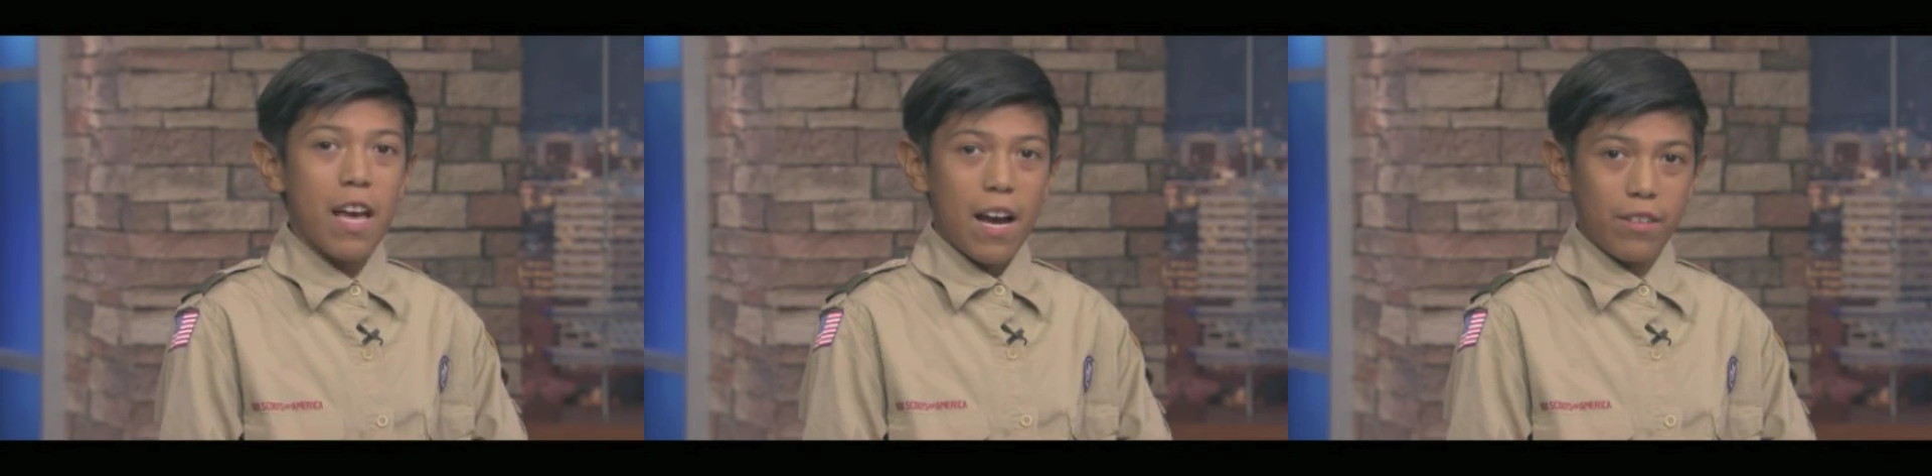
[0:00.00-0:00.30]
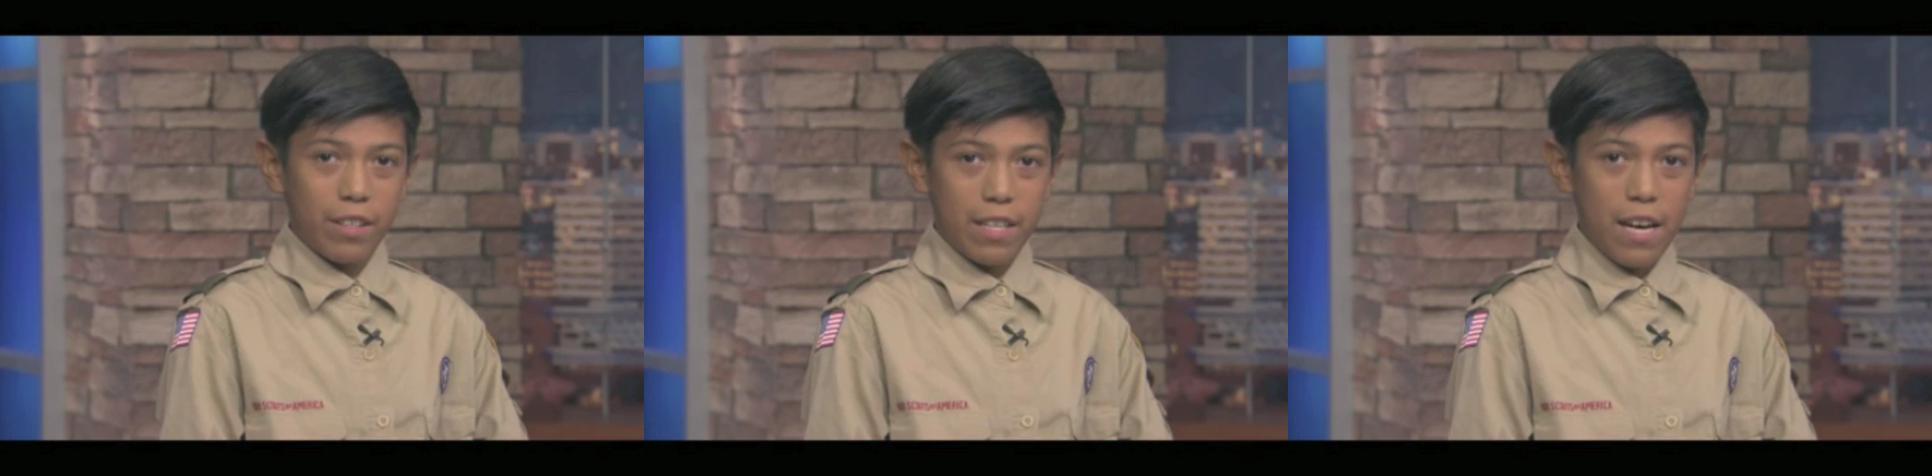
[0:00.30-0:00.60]
how
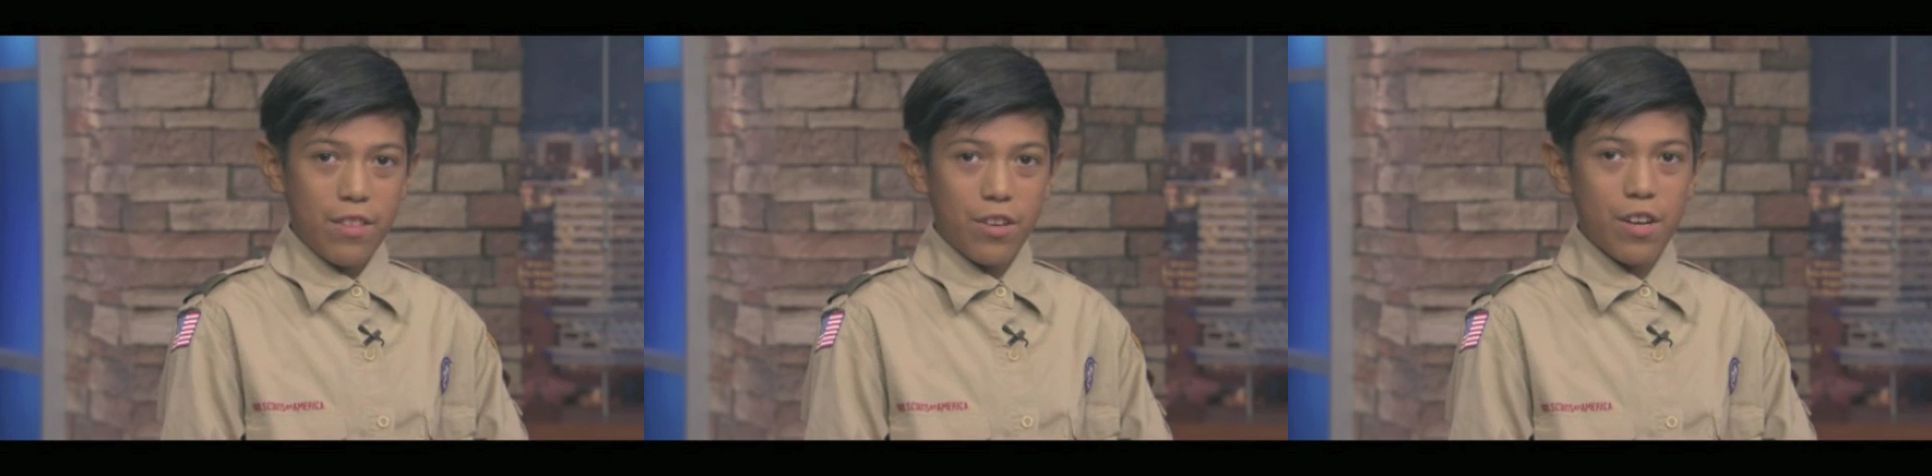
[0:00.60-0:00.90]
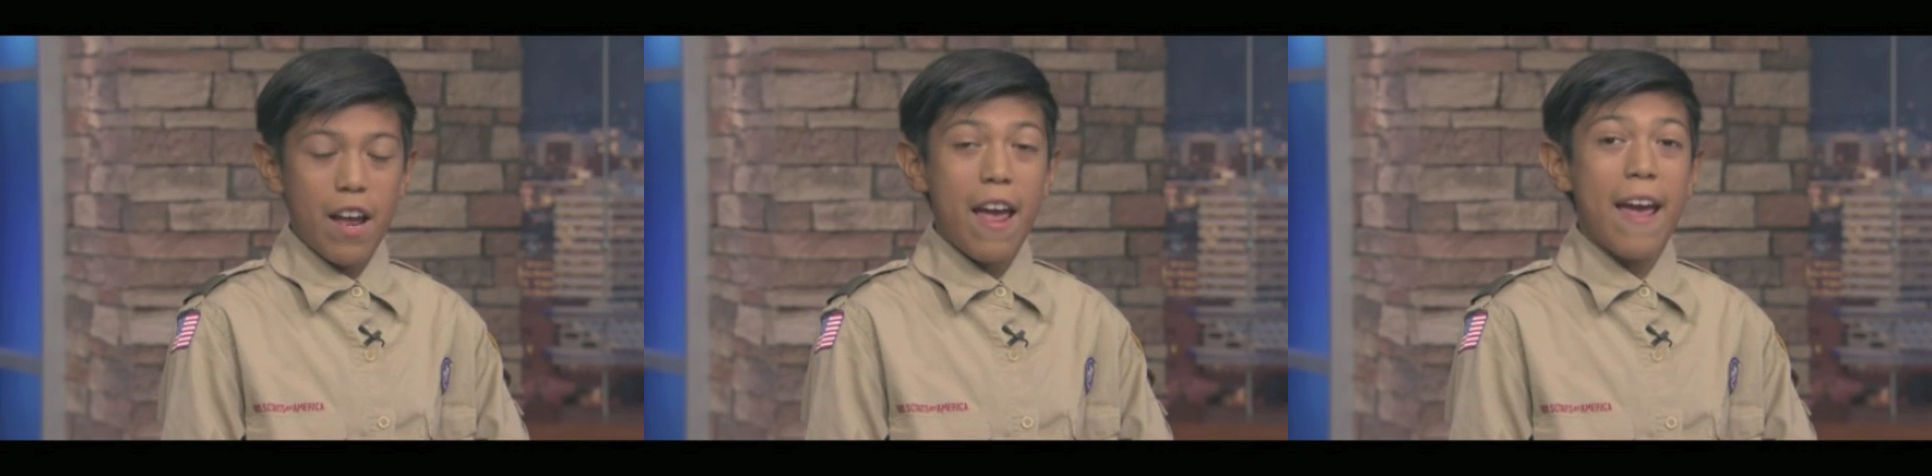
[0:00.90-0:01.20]
to
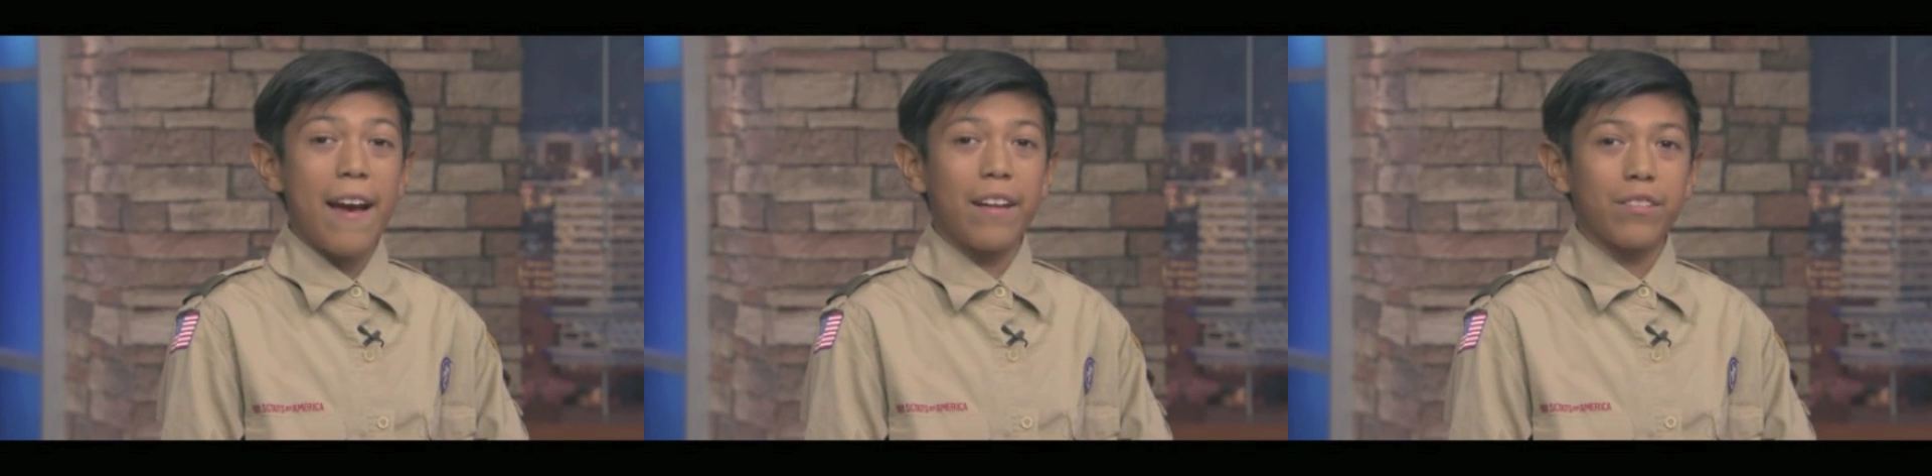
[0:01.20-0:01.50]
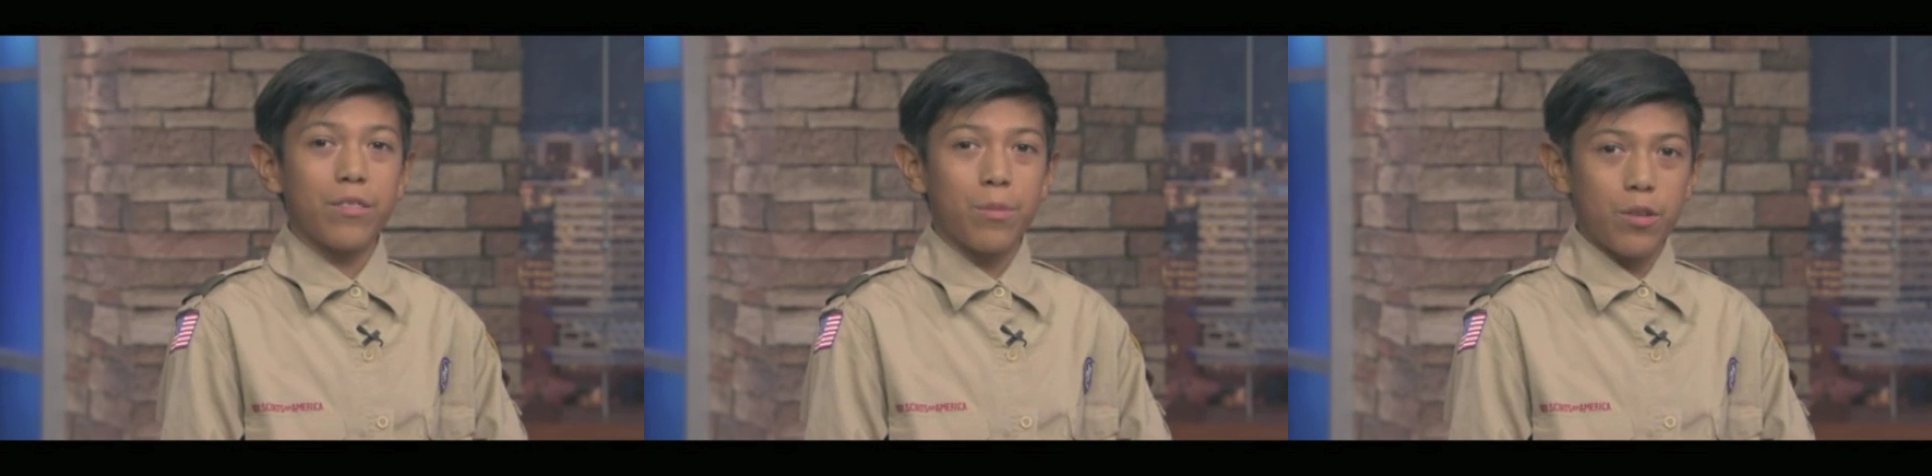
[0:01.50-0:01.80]
gather
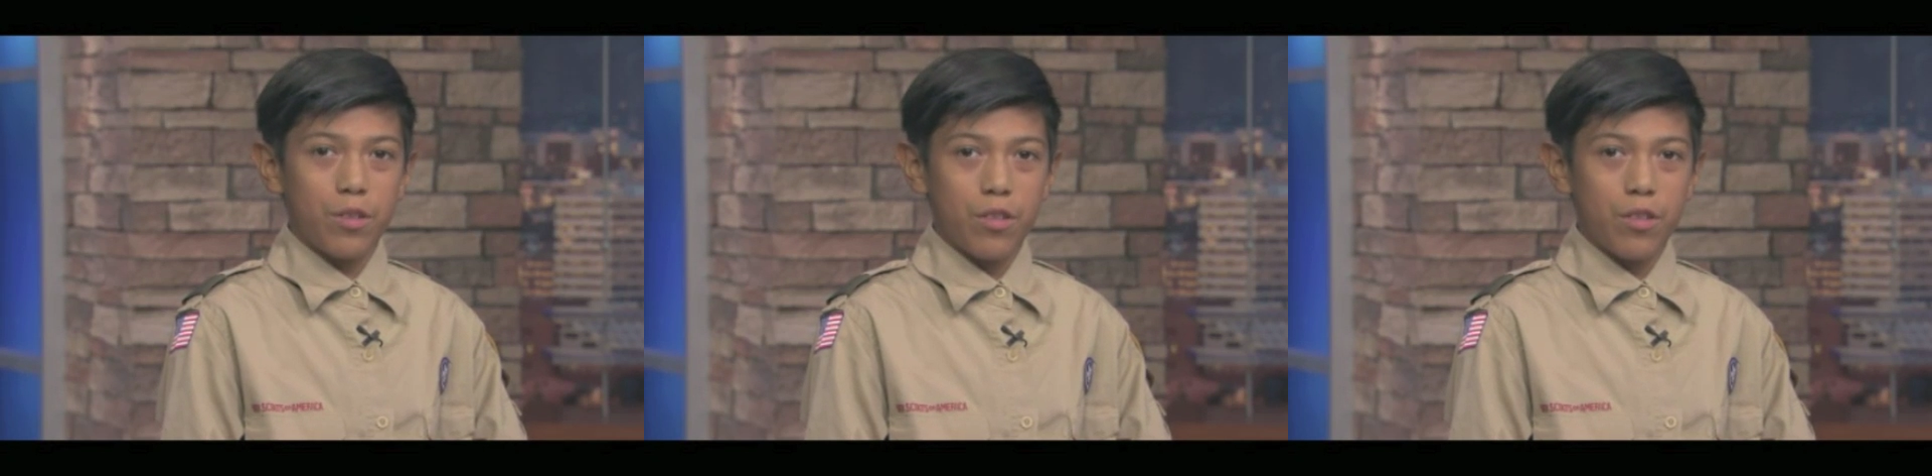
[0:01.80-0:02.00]
and report